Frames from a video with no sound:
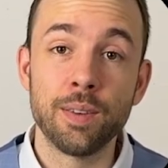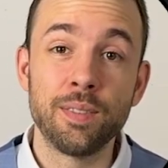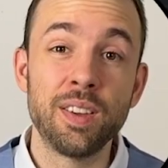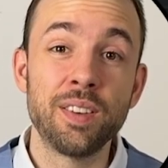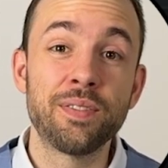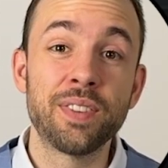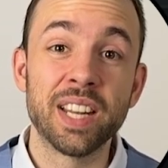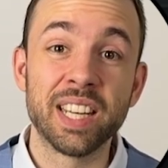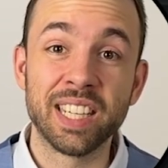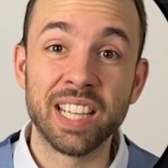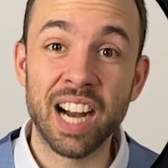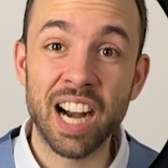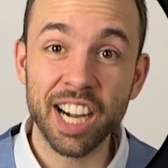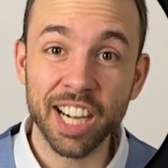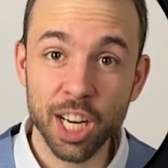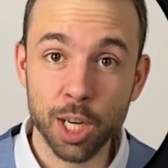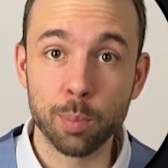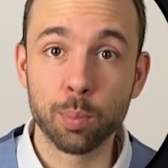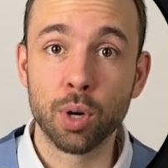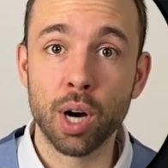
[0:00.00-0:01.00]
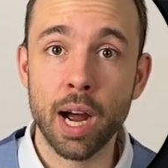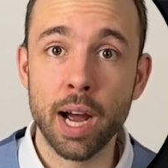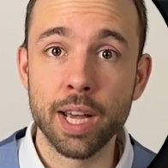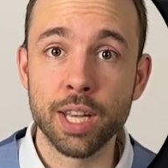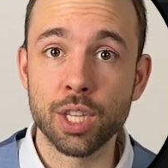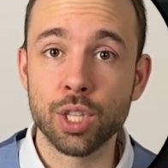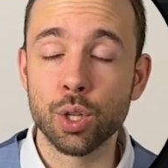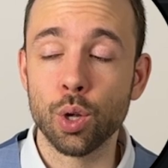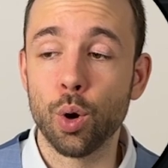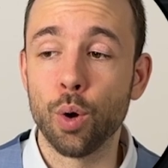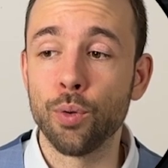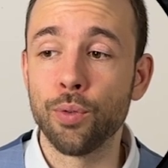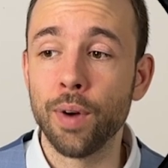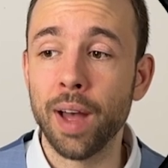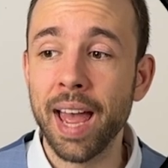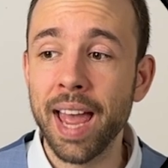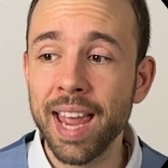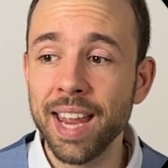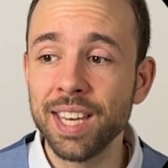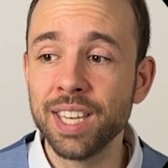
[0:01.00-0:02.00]
with a target price of
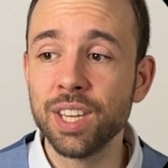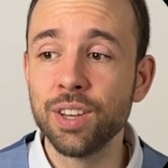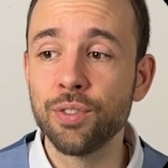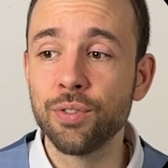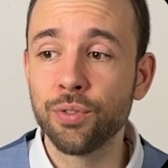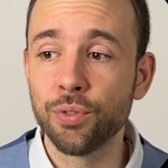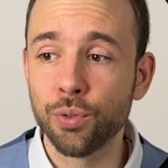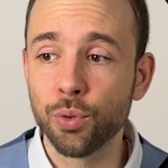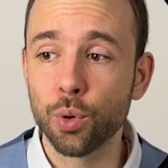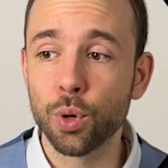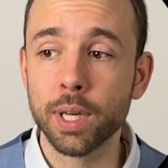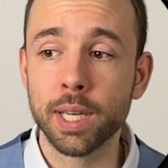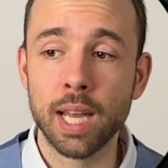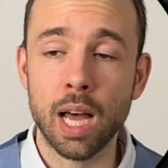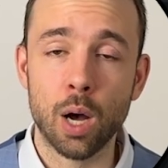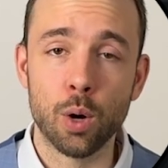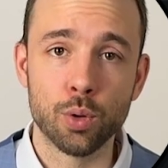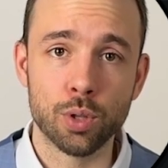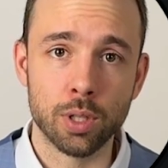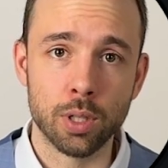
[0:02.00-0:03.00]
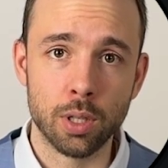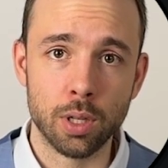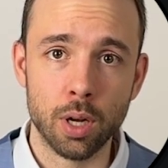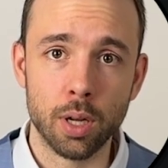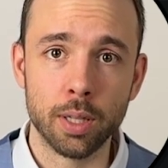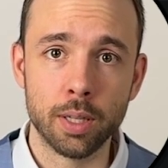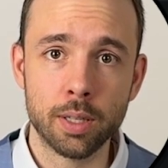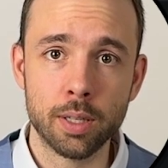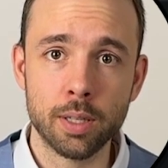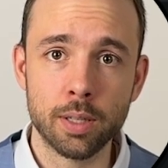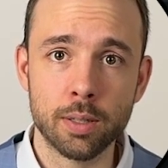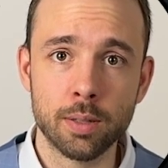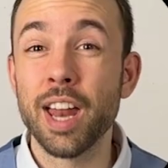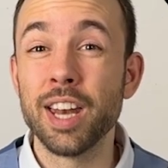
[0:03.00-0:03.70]
$84,000,